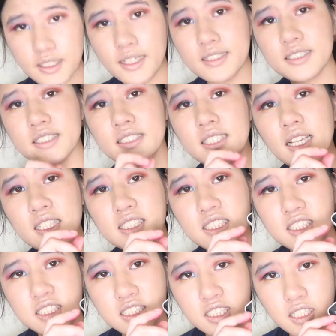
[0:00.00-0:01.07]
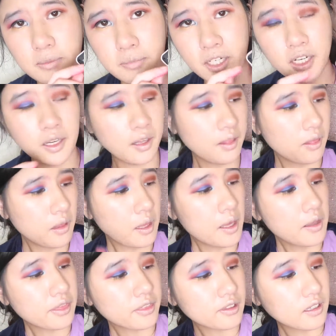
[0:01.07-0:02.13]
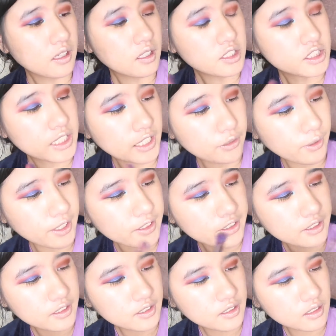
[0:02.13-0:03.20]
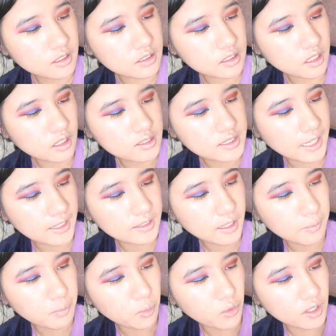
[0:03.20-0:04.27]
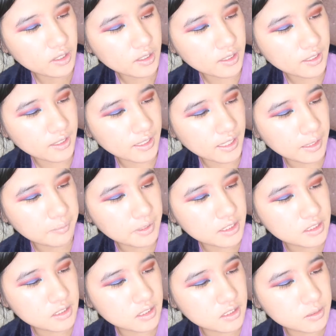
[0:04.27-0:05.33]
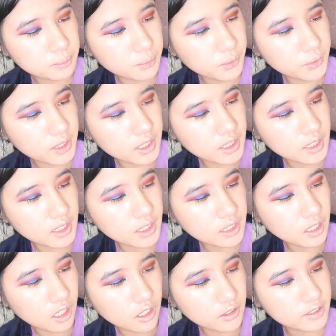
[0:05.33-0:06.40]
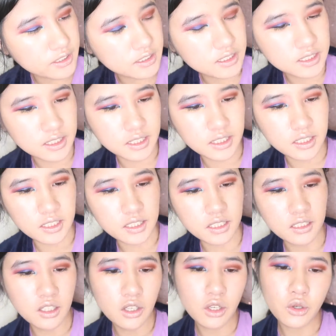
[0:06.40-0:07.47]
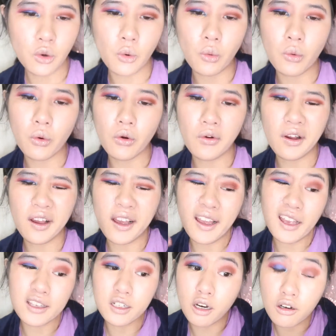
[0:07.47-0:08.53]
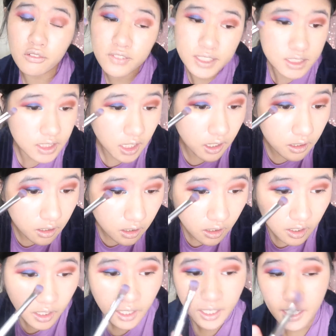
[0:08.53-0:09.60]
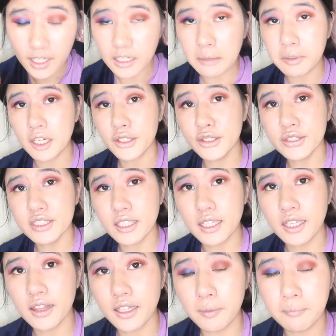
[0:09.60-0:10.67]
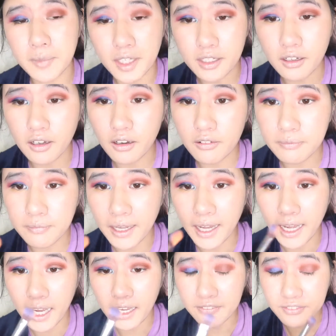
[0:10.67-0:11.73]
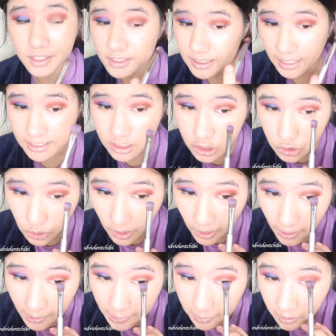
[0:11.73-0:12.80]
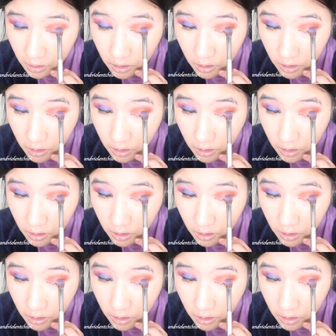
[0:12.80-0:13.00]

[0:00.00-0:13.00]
The 6th shimmer generator is saying number 1 gleam is this pretty orangey koi goldfish color, and I'm gonna use it in the middle of my eye first as dry.